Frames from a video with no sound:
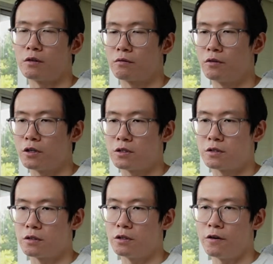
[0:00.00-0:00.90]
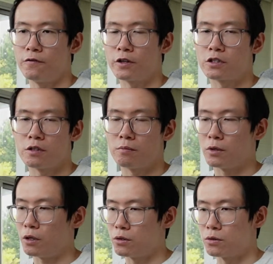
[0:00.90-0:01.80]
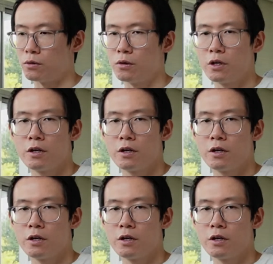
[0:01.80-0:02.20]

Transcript: Not just nonfiction, but also